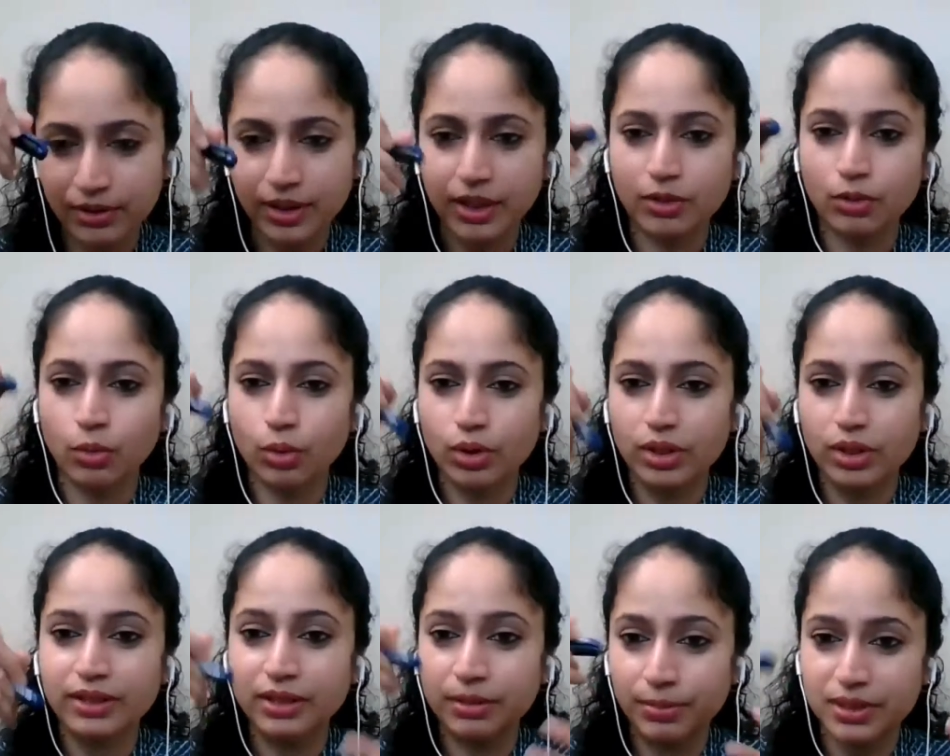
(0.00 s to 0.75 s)
right?
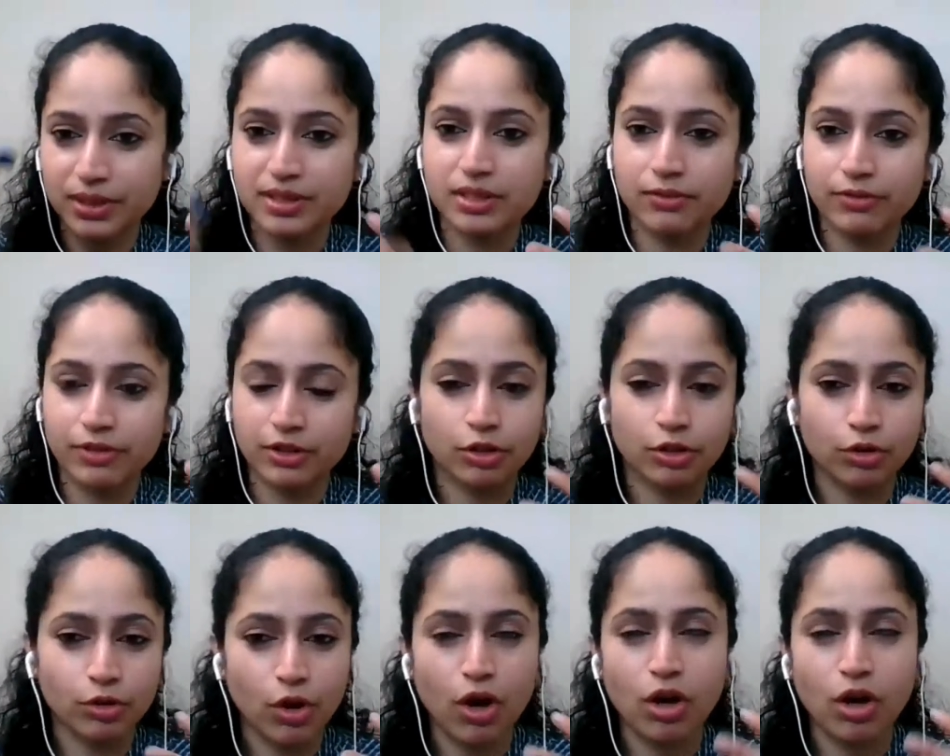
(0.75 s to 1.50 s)
Holding the pencil with
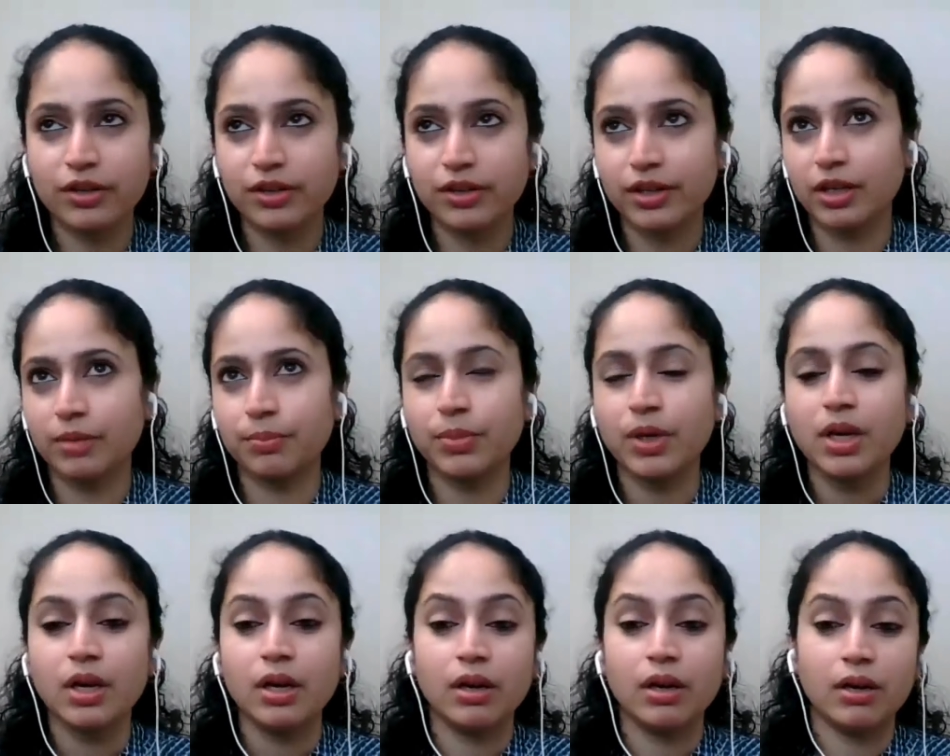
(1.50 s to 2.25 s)
the wrong grip,